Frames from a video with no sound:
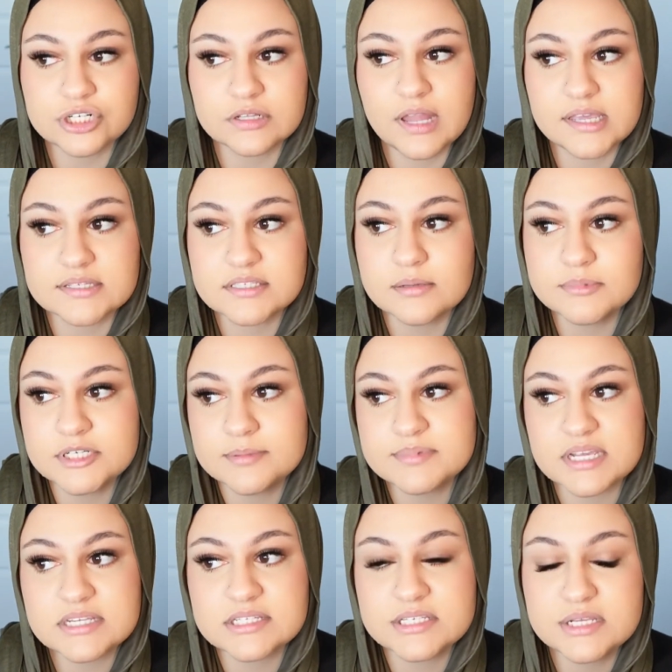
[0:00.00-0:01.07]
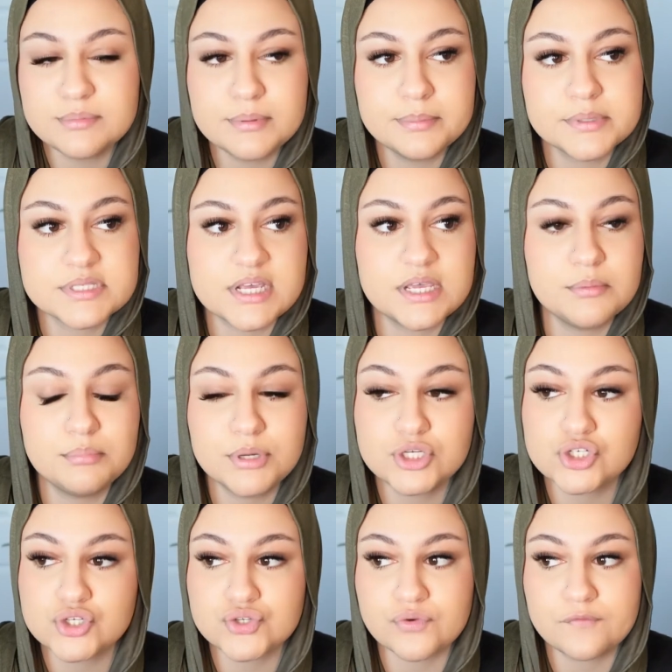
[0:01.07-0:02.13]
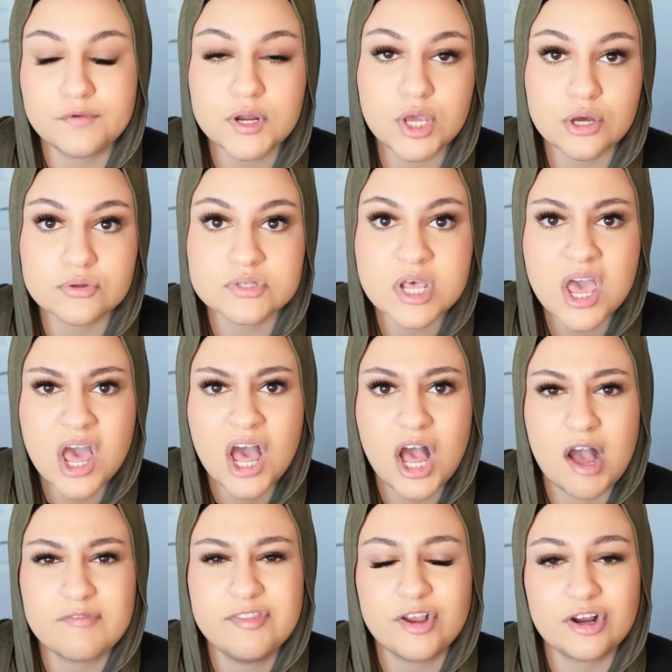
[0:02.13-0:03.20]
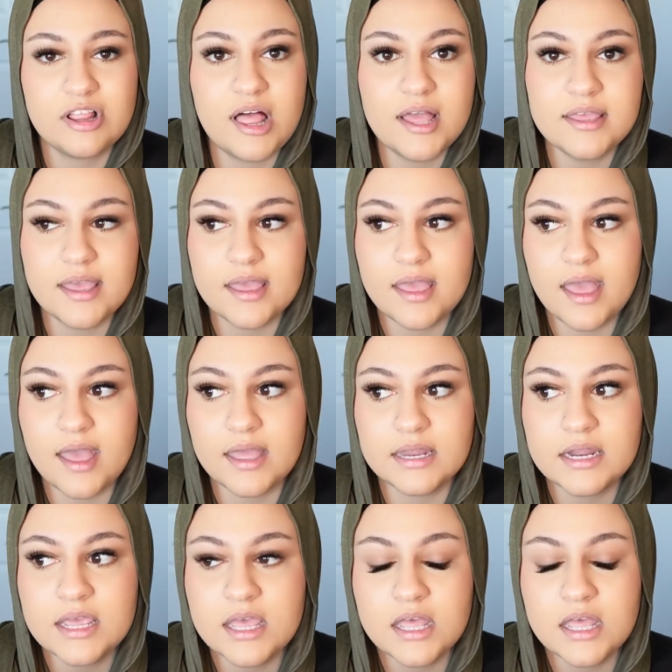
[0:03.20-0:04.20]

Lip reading: Like, sometimes I see people taking pictures or videos of their client and